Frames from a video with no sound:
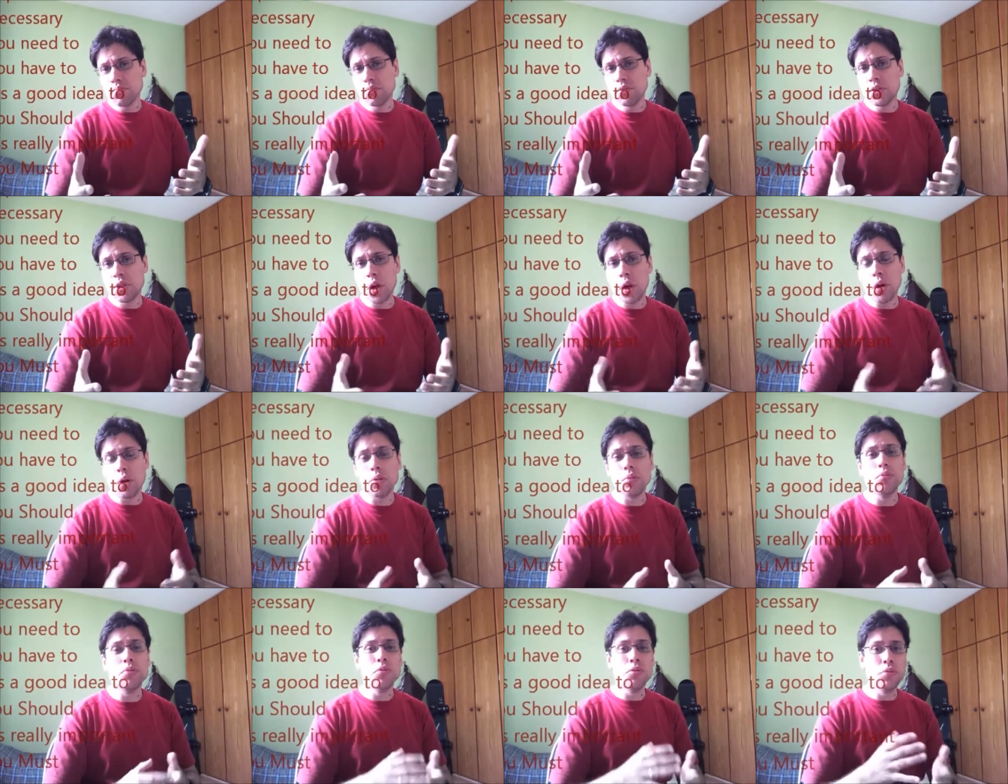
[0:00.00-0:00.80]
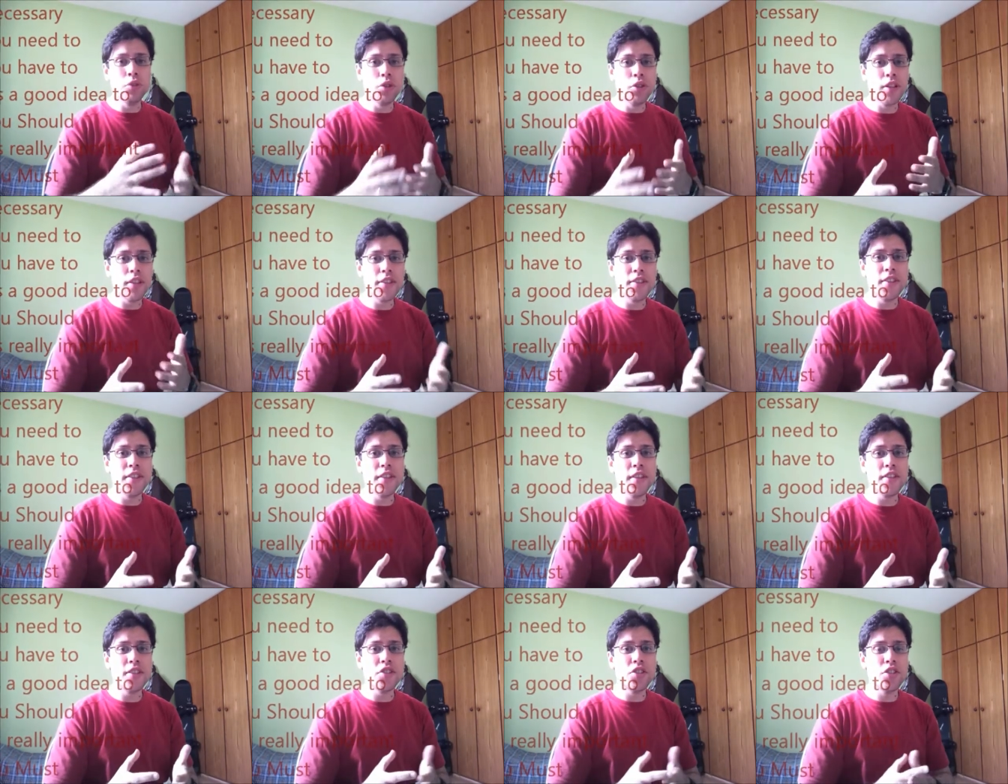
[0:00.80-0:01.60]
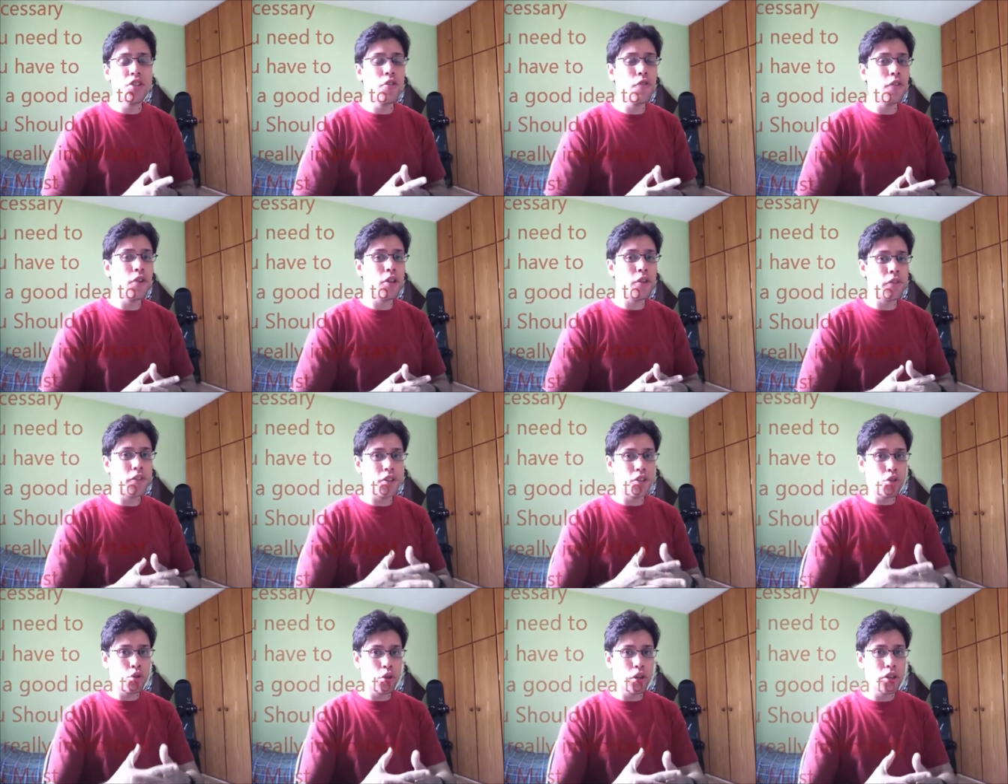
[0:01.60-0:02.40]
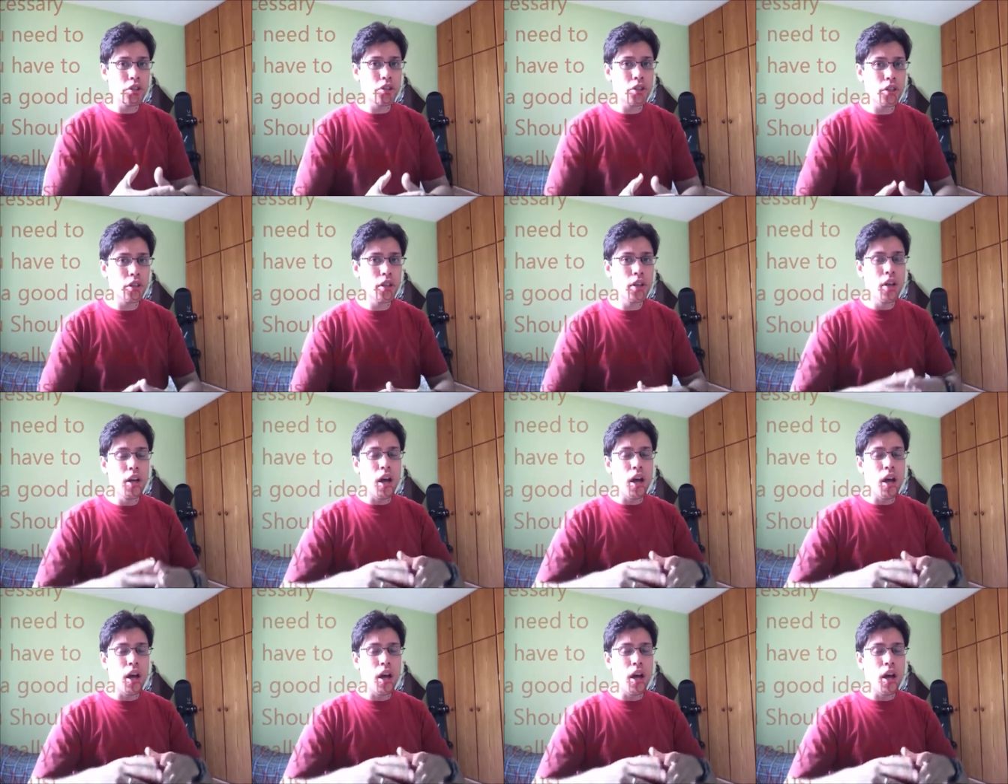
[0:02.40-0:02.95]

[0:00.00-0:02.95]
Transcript: So we're gonna see this difference of the structure,